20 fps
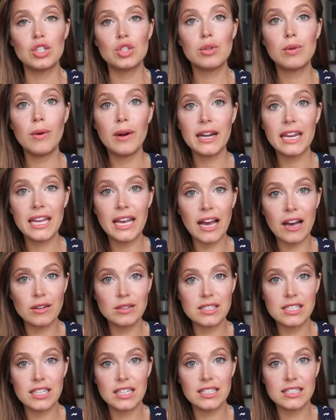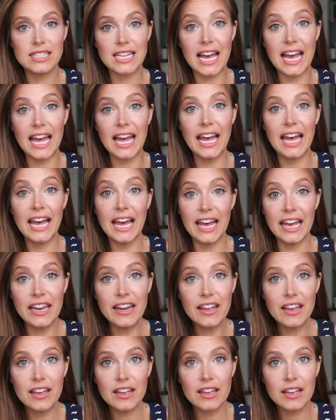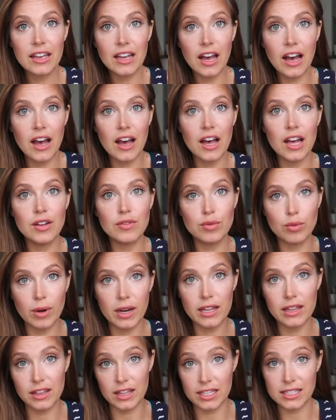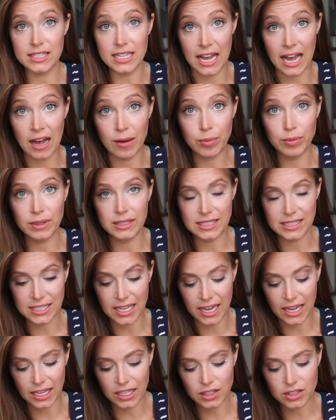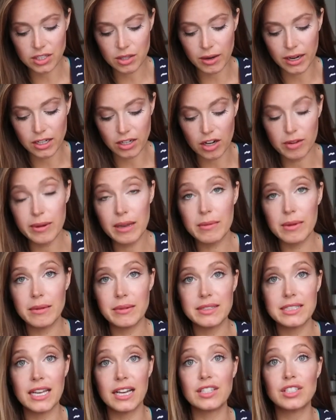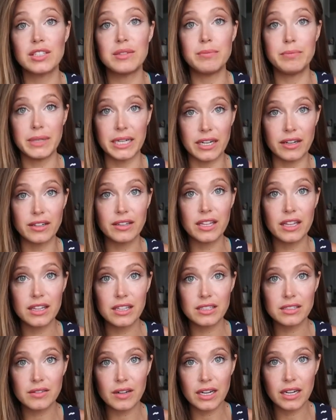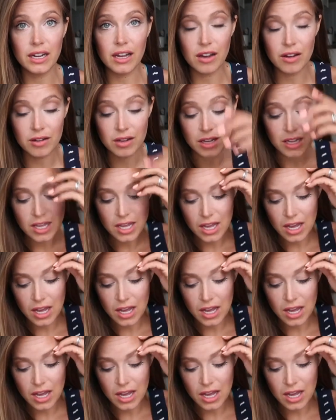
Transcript: 20 ounces ahead of what this app was saying. So I know my baby's actually bigger than this right now.